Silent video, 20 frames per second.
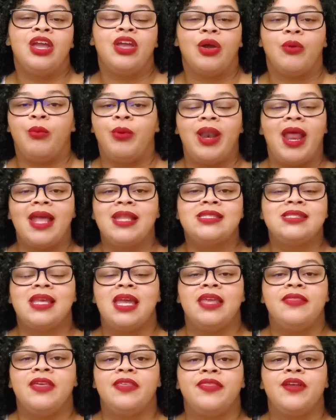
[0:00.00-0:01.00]
When I
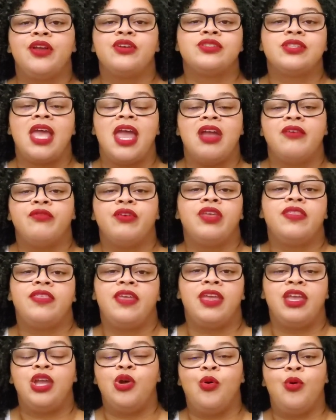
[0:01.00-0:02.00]
say that there's
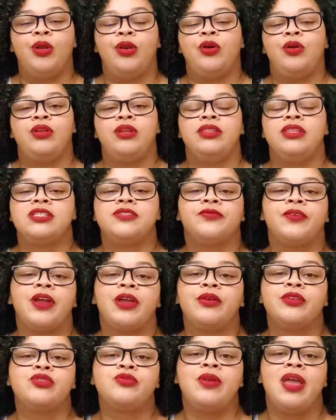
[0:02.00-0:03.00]
everything going on in this
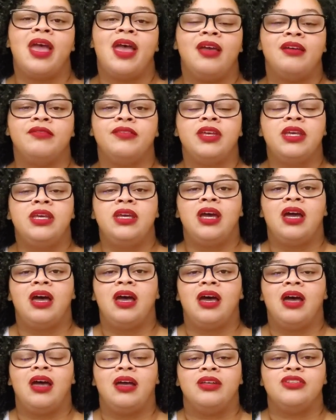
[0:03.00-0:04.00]
fragrance, you have
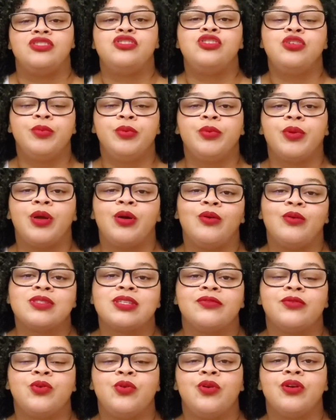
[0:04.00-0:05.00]
uh, tuberose,
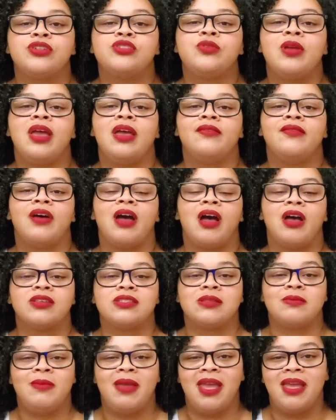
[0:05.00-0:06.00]
of course, you have
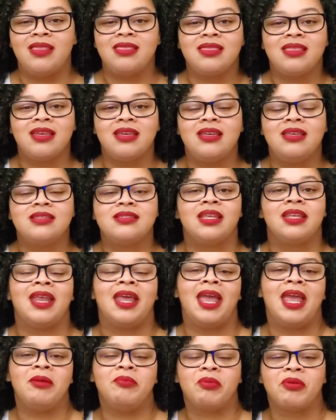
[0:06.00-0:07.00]
osmanthus, an
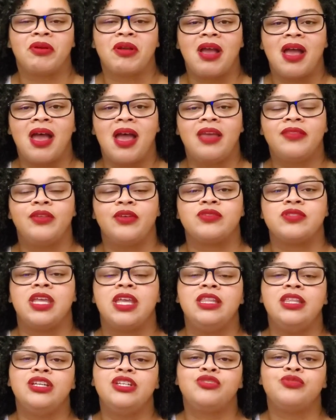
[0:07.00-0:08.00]
apricot, there's
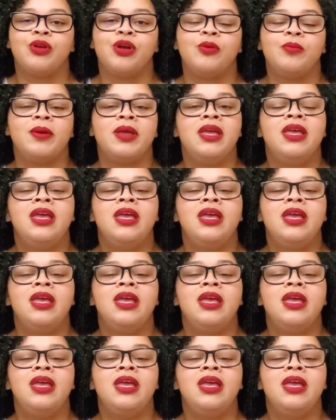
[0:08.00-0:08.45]
heliotrope,